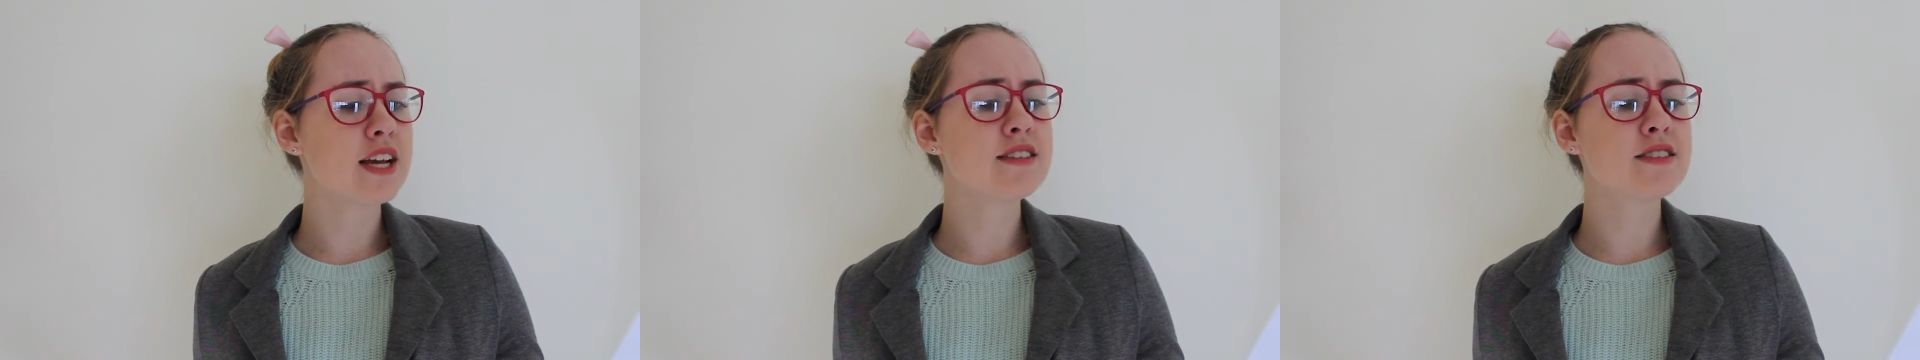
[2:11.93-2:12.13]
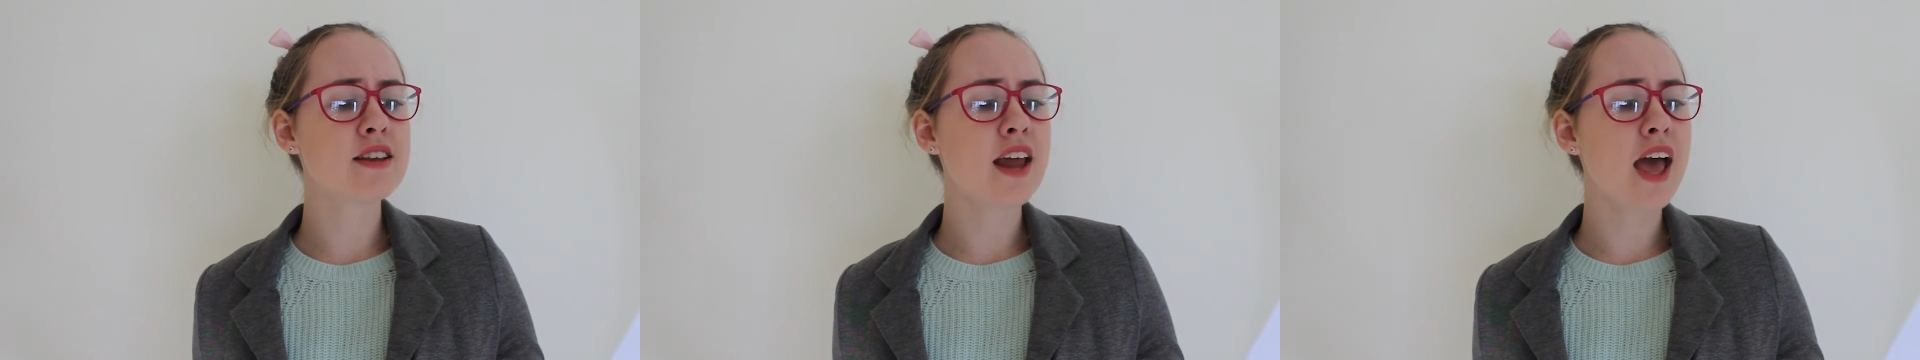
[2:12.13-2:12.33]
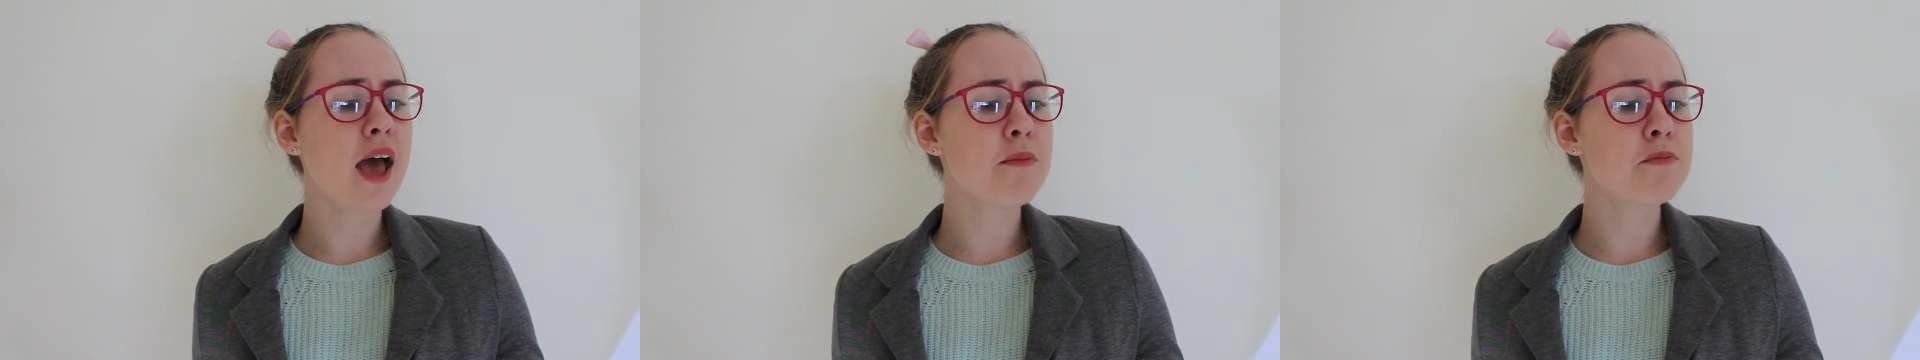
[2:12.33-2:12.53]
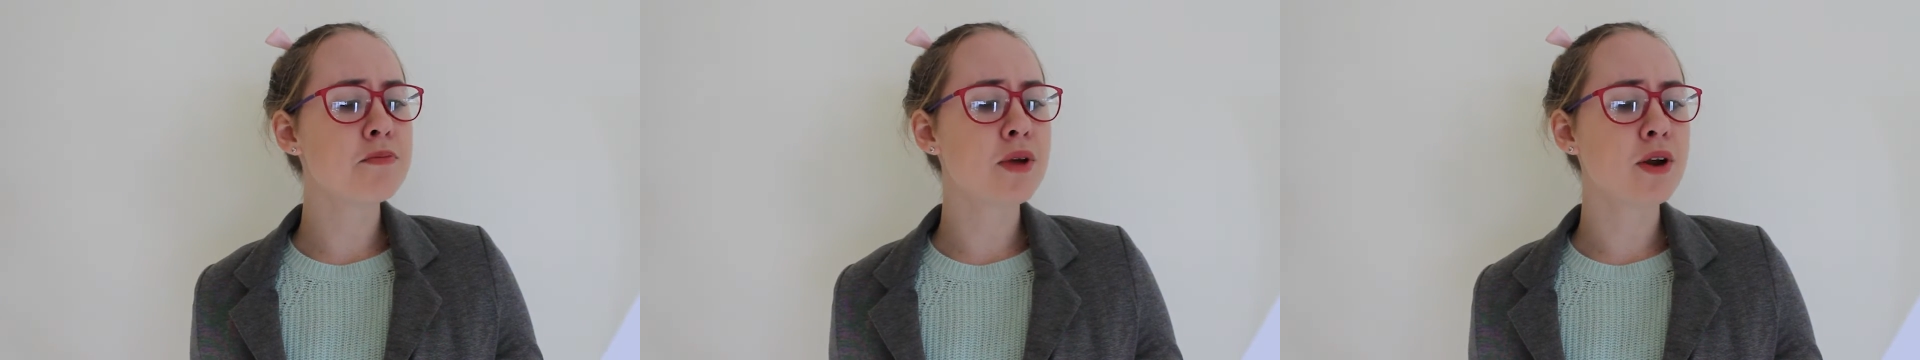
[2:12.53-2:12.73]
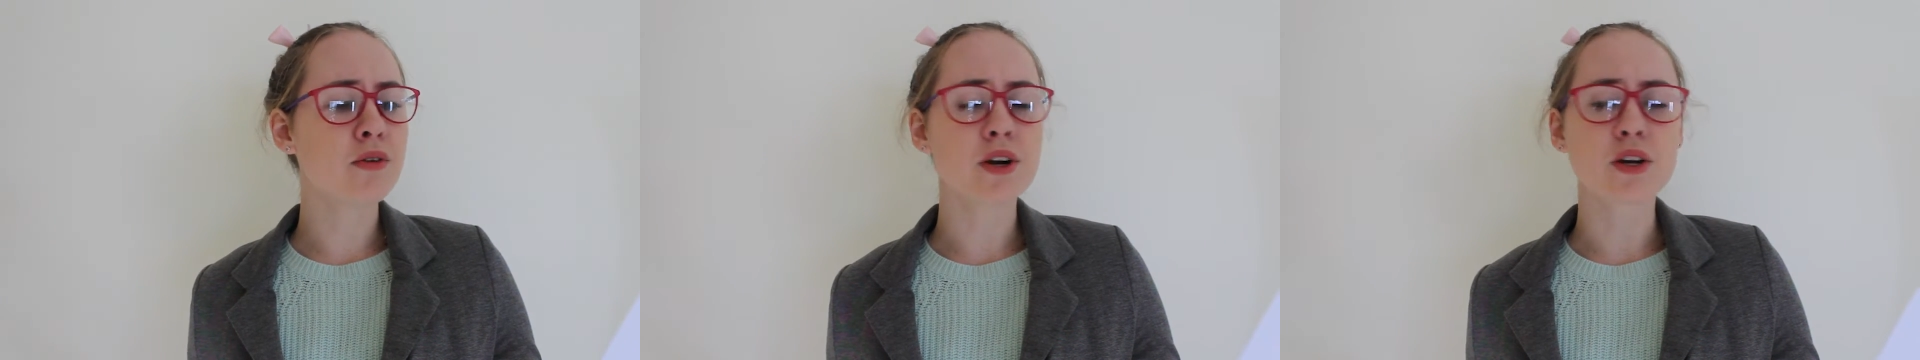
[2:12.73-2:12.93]
is an
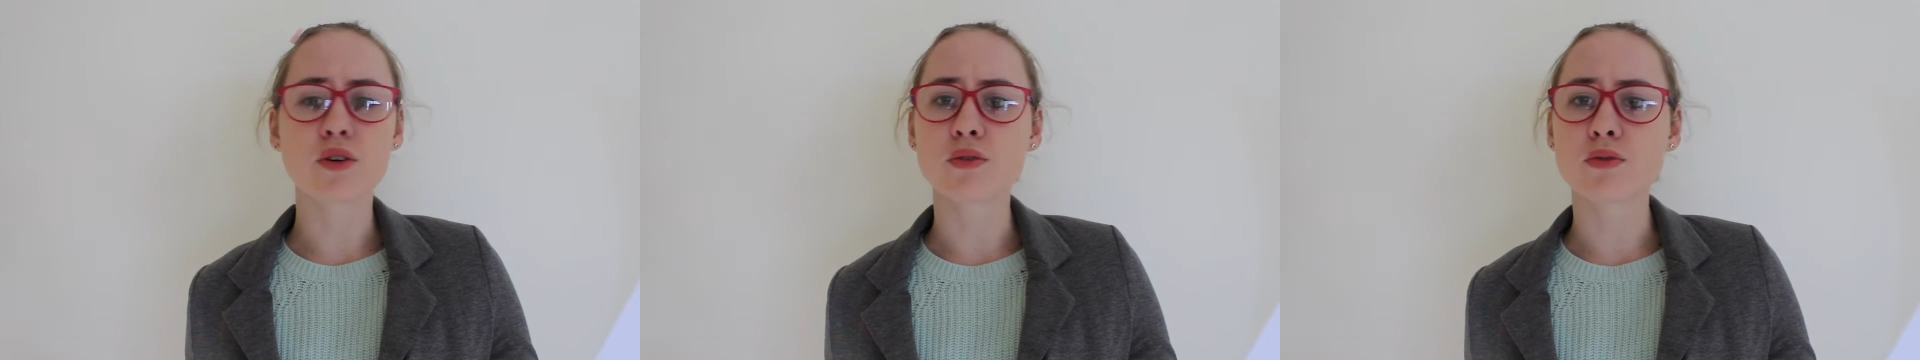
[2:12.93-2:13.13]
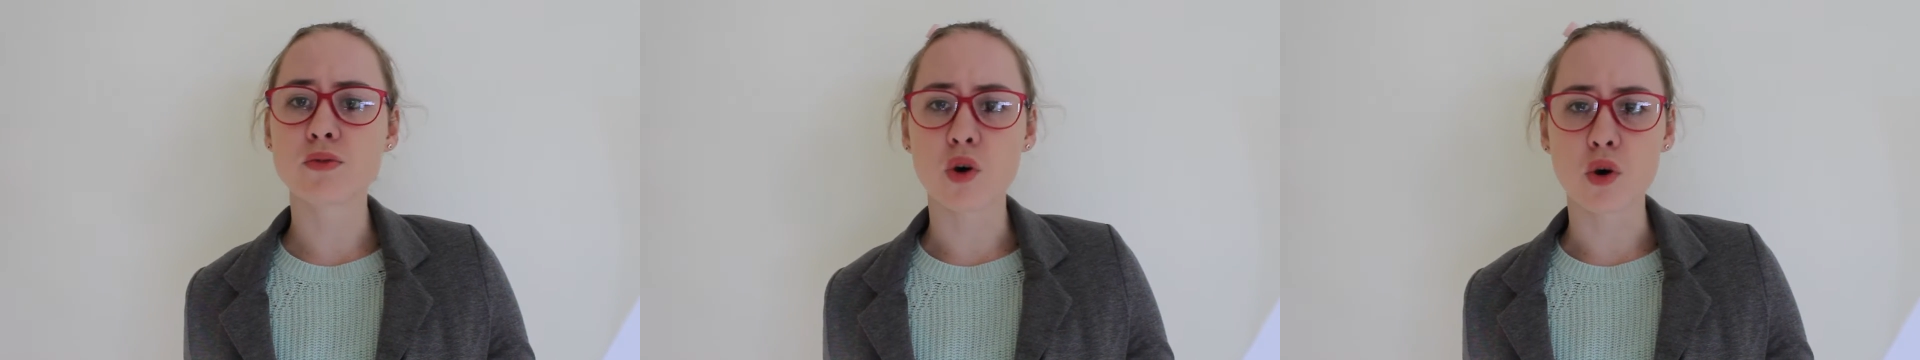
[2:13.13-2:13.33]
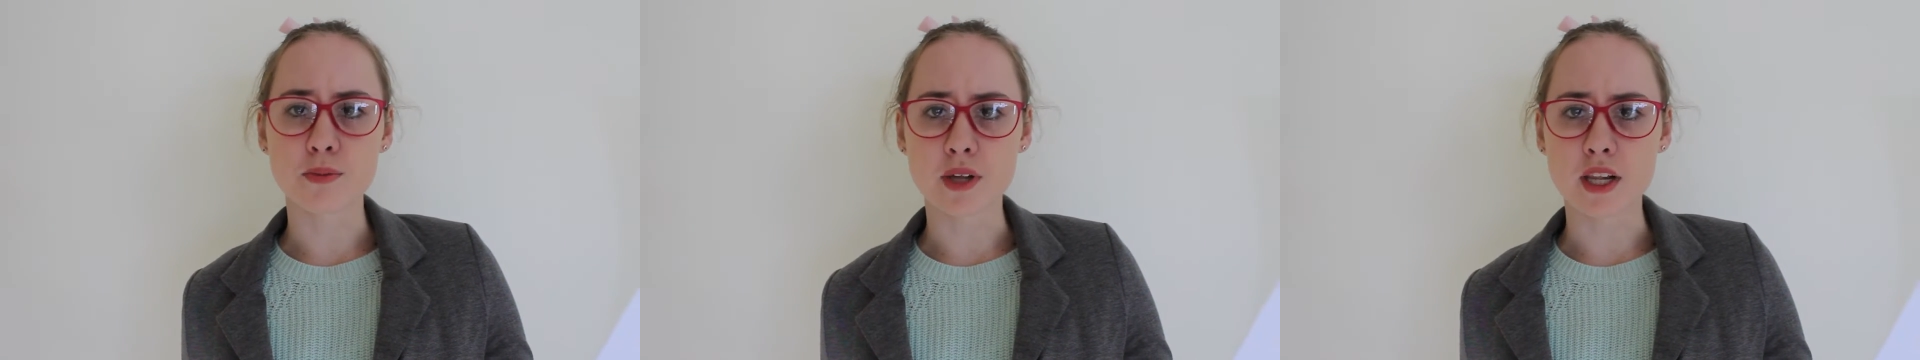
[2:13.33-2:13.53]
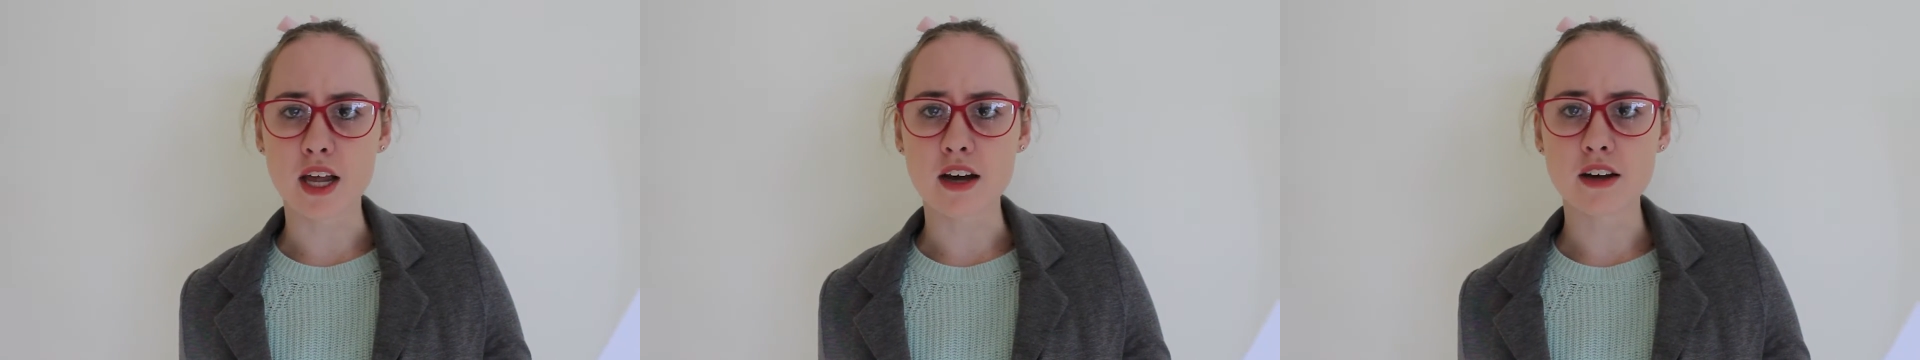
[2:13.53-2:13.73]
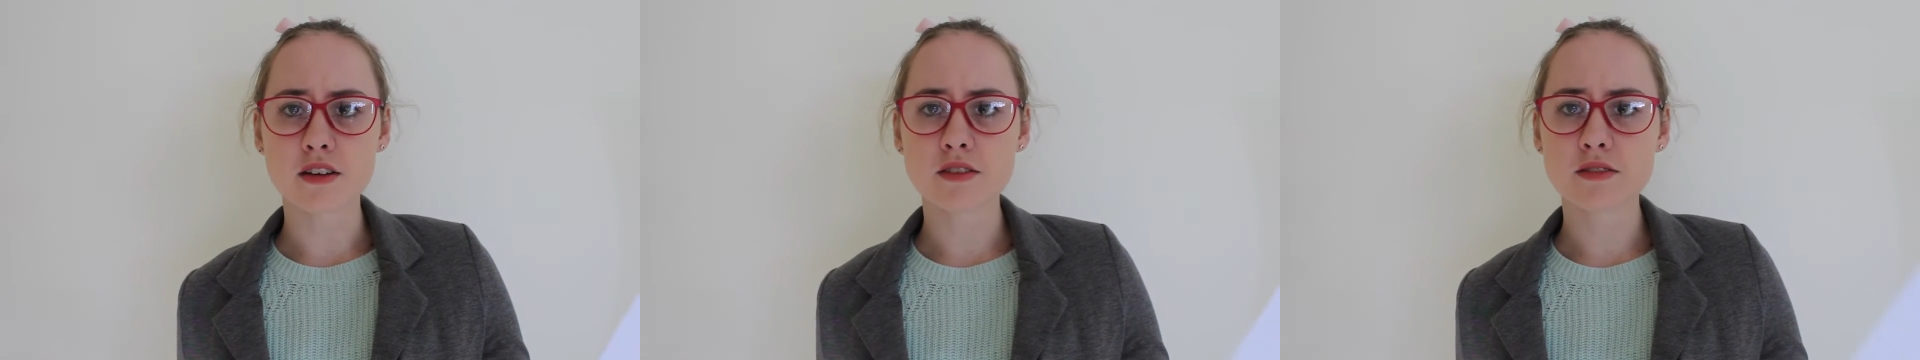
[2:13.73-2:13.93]
empirical
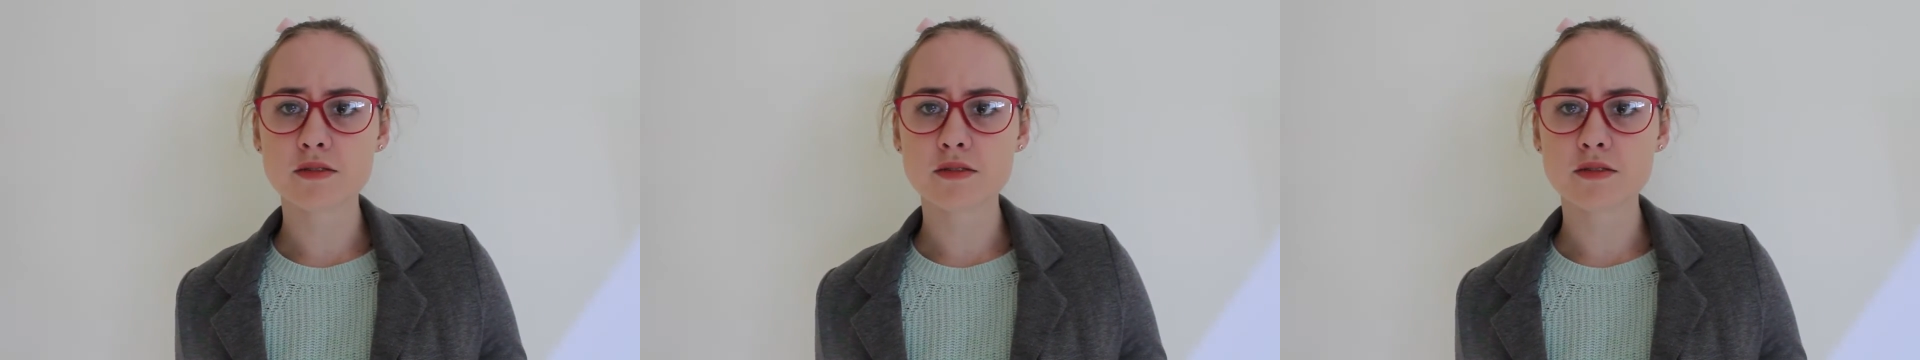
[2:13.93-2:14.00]
formula.